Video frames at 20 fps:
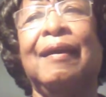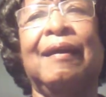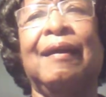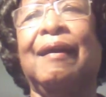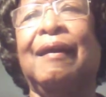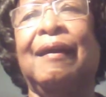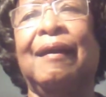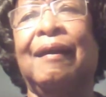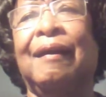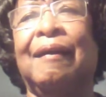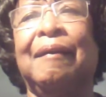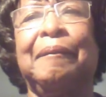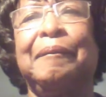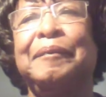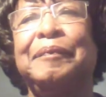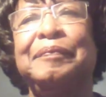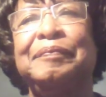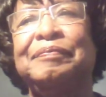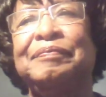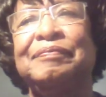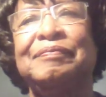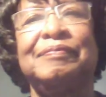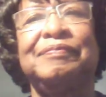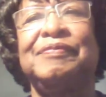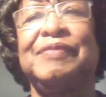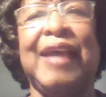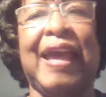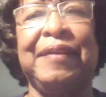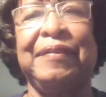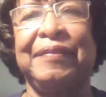Uh,
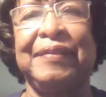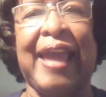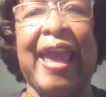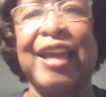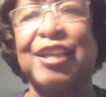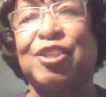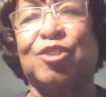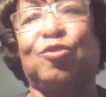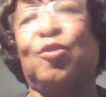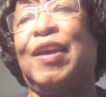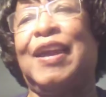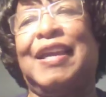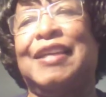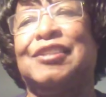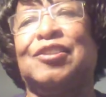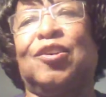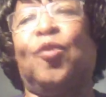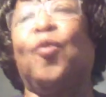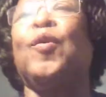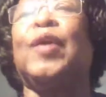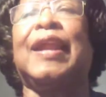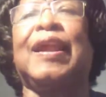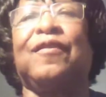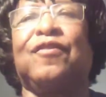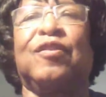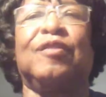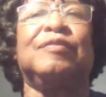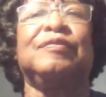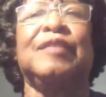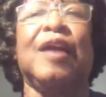X-rays or
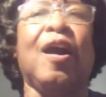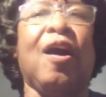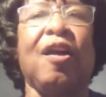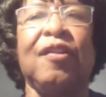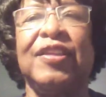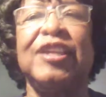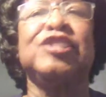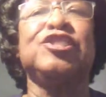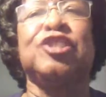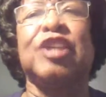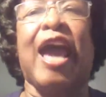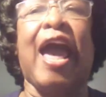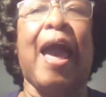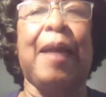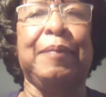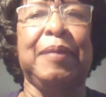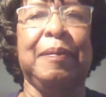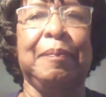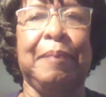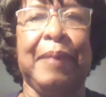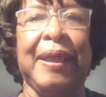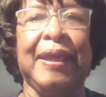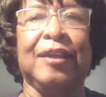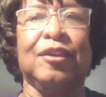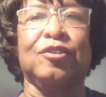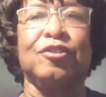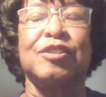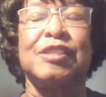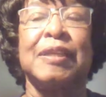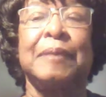whatever, all these chiming
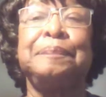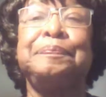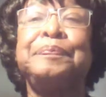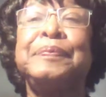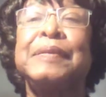bells.